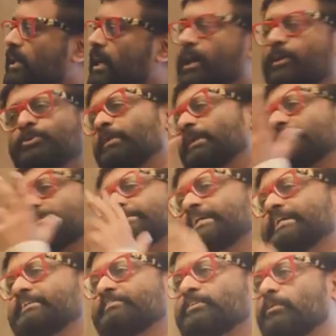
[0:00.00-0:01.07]
How do you manage
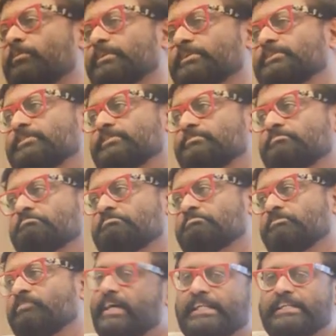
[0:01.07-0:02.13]
negative comments?
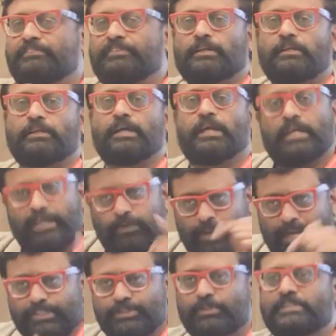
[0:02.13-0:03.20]
Very difficult.
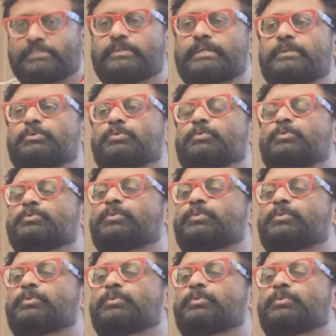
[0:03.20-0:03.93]
You actually you can